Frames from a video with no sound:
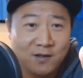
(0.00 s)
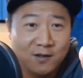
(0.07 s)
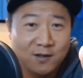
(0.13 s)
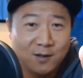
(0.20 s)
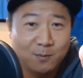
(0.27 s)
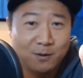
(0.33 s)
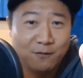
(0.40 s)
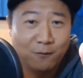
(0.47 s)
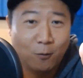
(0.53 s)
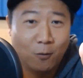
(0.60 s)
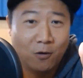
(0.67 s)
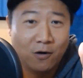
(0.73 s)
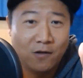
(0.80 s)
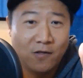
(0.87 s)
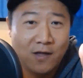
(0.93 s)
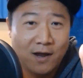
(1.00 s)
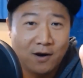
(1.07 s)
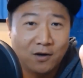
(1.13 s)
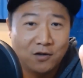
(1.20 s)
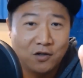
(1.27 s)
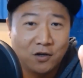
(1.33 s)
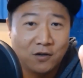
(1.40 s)
this before, they
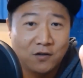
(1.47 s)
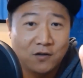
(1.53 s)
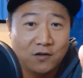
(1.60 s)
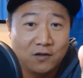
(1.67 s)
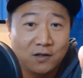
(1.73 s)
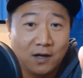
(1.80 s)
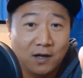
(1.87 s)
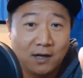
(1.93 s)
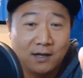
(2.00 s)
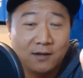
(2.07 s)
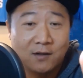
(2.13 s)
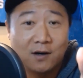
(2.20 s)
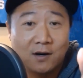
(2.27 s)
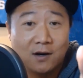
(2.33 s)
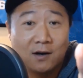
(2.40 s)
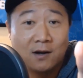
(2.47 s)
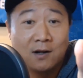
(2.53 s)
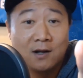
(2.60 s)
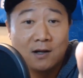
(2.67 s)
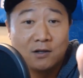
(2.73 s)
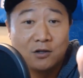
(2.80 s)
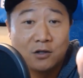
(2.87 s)
are just stunning. They're
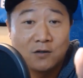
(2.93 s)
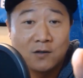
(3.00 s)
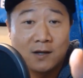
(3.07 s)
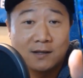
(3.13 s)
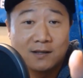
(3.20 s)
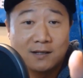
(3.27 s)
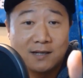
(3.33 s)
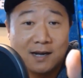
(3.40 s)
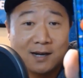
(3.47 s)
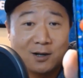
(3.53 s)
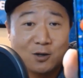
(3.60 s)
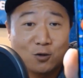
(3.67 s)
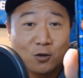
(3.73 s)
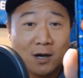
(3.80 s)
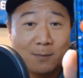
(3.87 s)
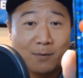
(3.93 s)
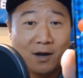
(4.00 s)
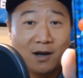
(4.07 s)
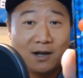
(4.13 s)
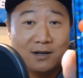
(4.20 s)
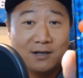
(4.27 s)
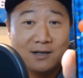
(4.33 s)
just like the Tiger Stripe,
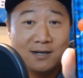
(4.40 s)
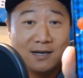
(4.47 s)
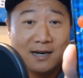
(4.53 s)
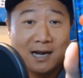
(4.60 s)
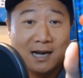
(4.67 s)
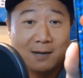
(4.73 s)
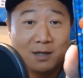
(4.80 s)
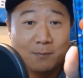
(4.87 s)
undeniably